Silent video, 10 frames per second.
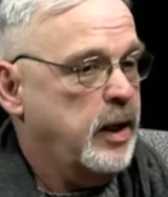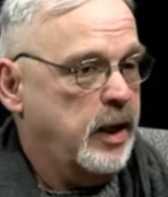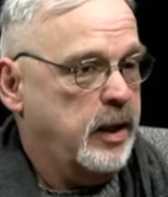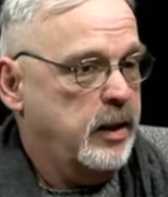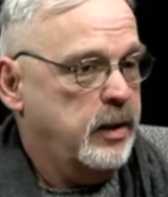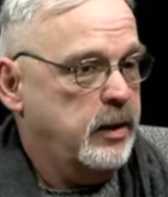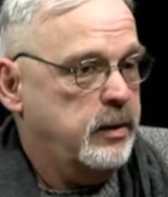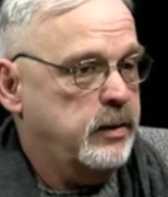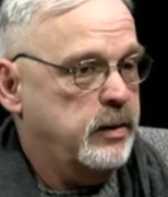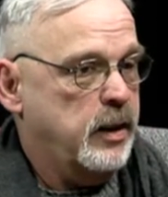
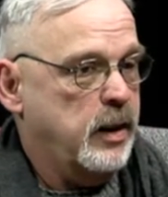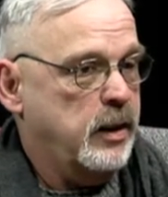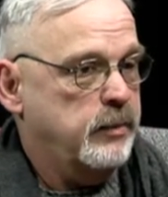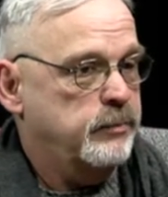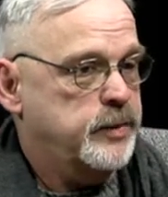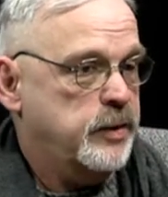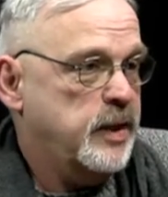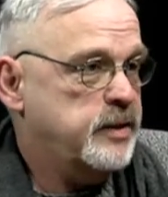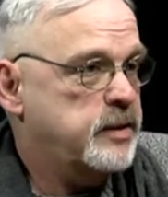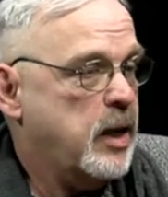And so
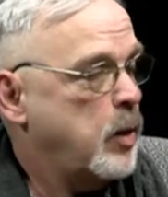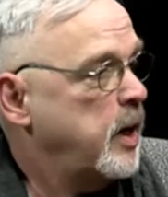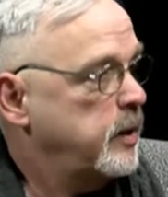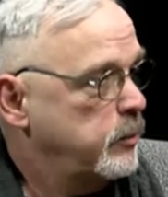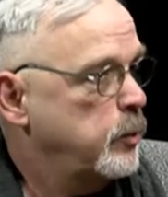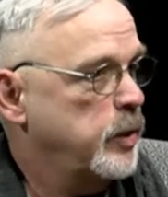that's how I